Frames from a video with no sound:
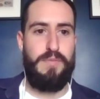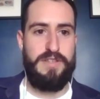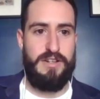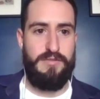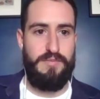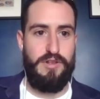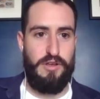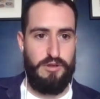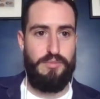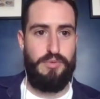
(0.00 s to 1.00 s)
instead of
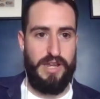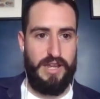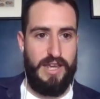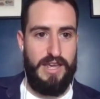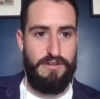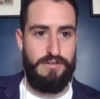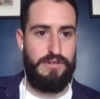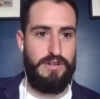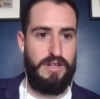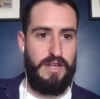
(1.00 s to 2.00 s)
you would bring a cake
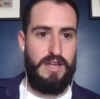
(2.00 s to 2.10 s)
to